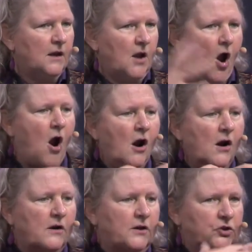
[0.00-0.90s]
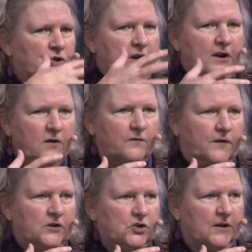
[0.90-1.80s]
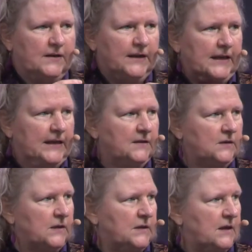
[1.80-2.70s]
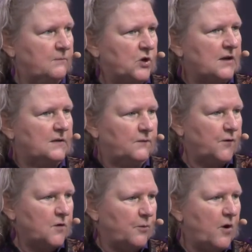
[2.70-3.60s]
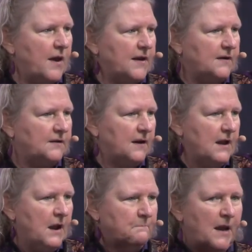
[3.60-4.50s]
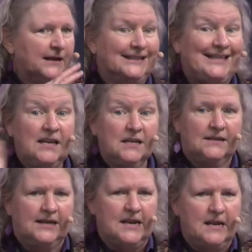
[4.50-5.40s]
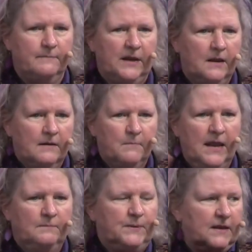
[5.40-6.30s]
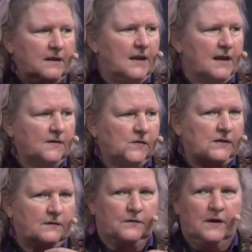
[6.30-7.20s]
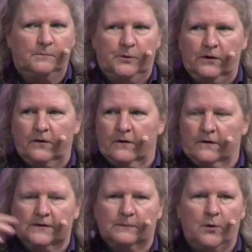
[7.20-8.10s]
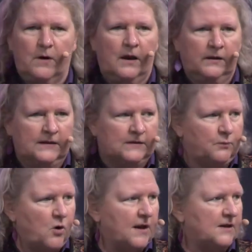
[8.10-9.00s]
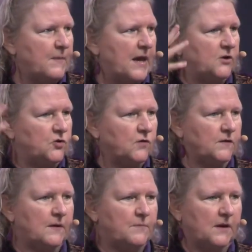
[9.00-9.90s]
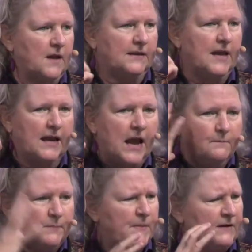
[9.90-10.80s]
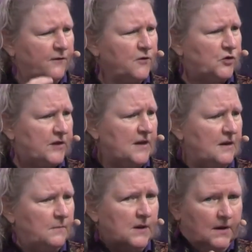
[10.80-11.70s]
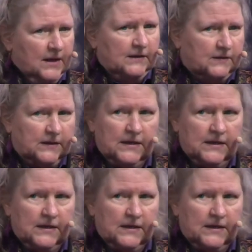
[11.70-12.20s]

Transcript: our shared vision is the objective for the product. My second team might be as a developer or as a product manager or something like that. But my first team is